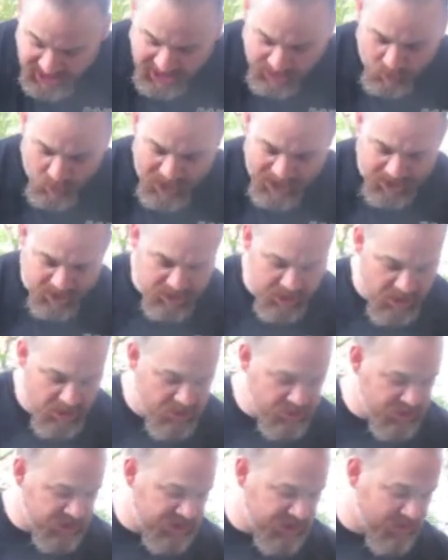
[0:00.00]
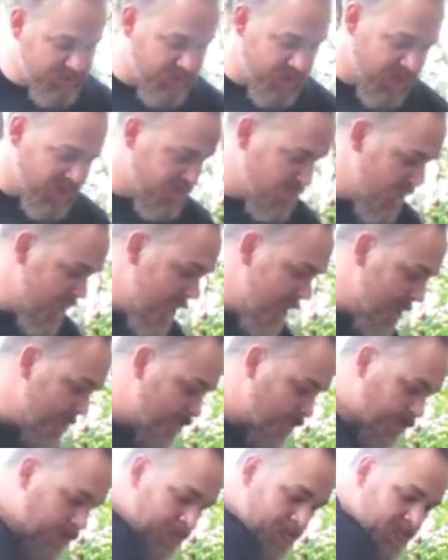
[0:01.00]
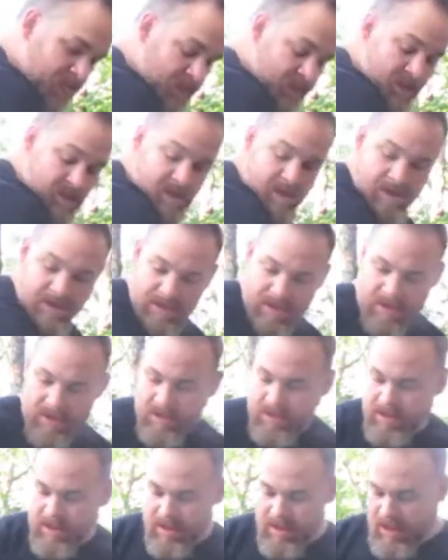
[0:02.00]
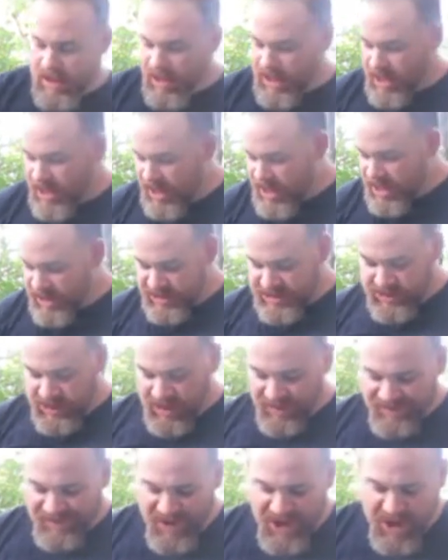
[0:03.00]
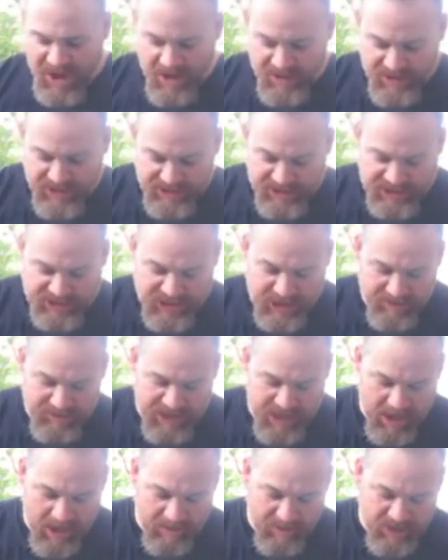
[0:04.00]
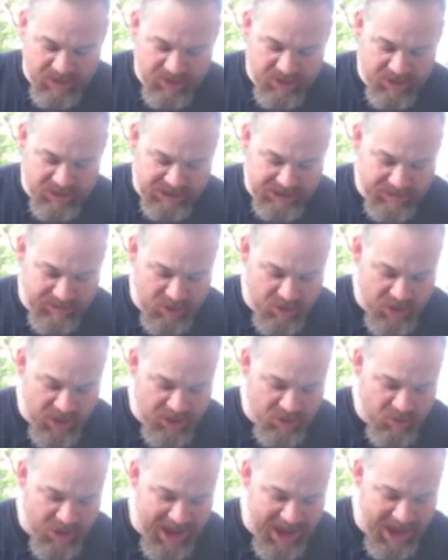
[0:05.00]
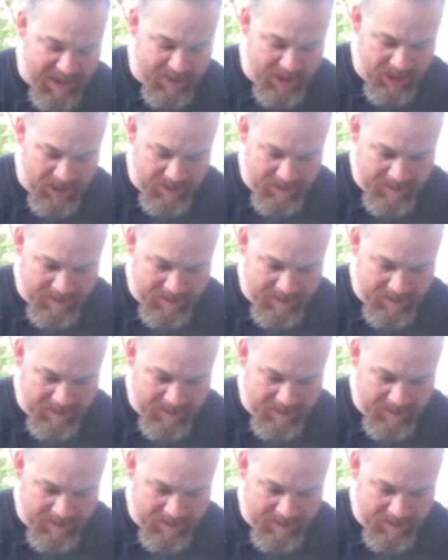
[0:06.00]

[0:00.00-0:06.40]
out of wet clothes or something like that, and I need to start a fire, this is going to be how I'm going to do it. So I'm going to go ahead and